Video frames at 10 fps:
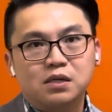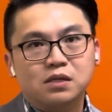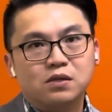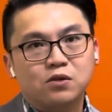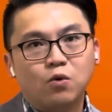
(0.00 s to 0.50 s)

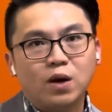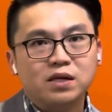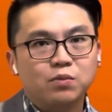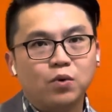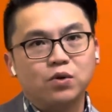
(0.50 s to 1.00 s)
So no wonder
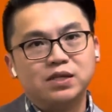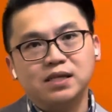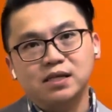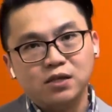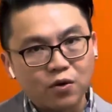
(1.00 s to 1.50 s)
Paul
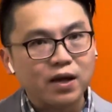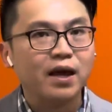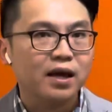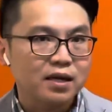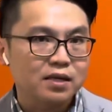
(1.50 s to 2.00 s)
says it's
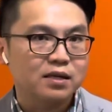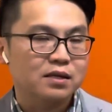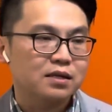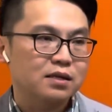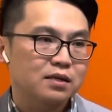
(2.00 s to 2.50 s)
okay
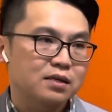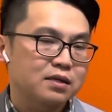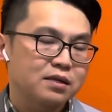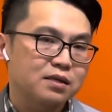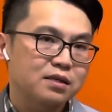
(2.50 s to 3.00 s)

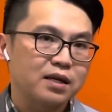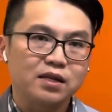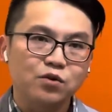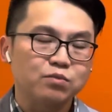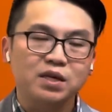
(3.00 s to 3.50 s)
that
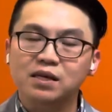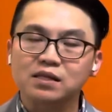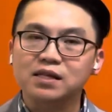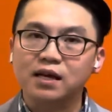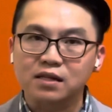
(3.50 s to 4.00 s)
he would be
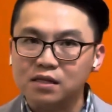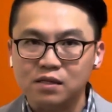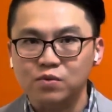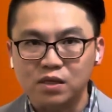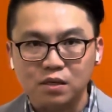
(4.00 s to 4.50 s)
content
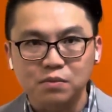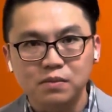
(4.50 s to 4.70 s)
with them.